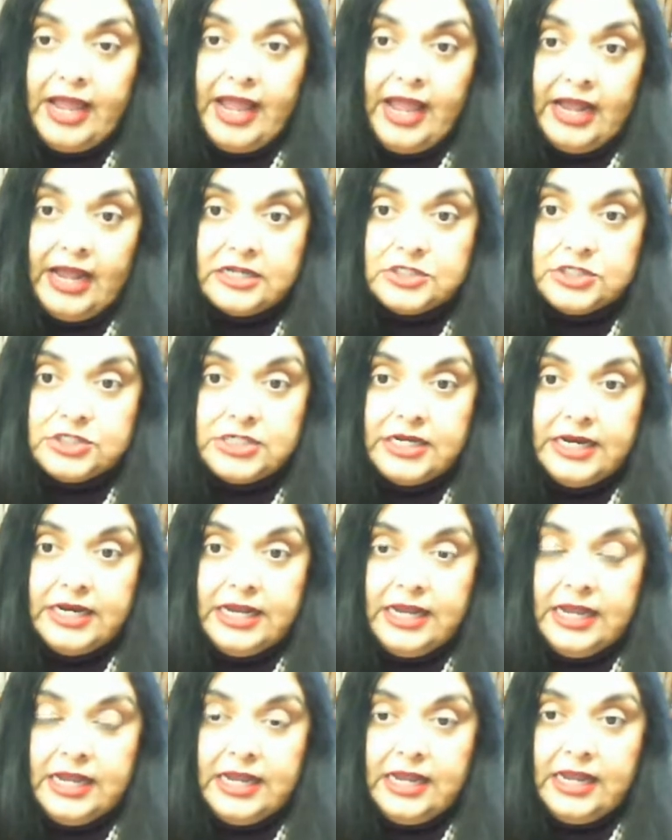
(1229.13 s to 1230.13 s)

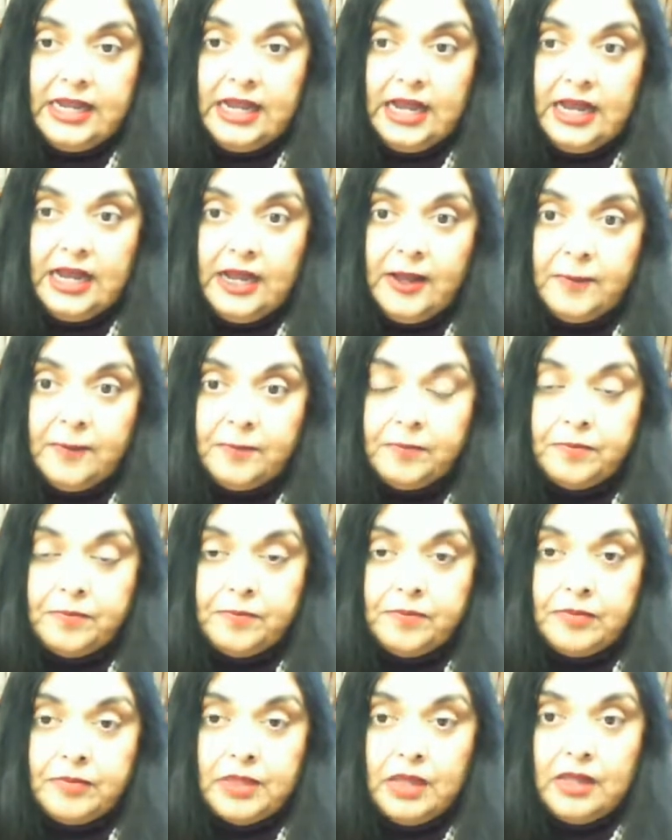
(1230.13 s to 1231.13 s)
actually,
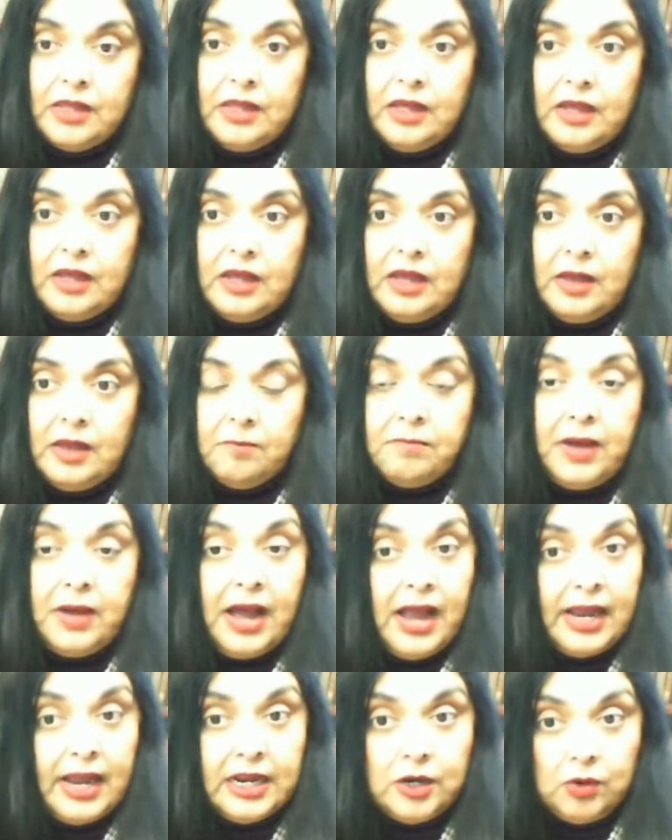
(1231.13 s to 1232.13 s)

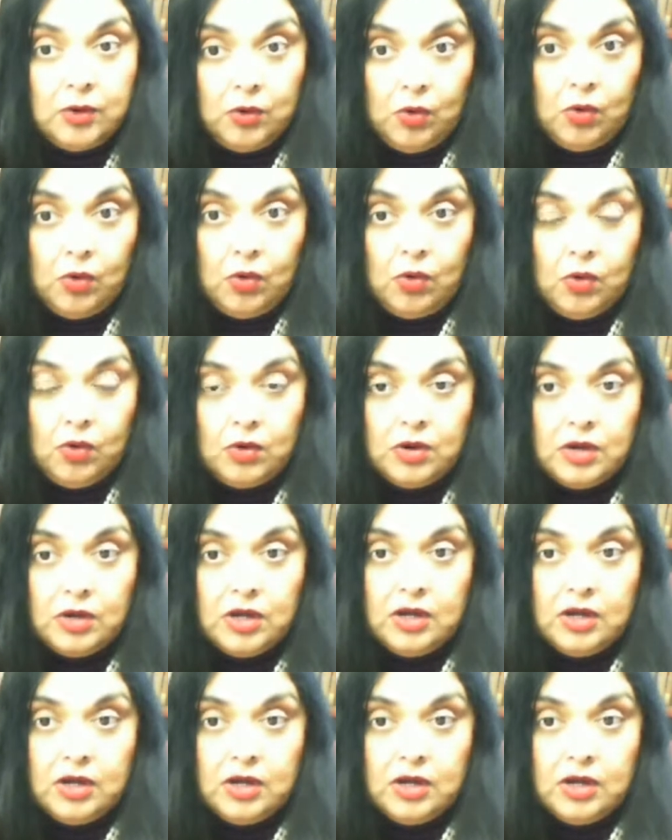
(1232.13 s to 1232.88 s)
by law,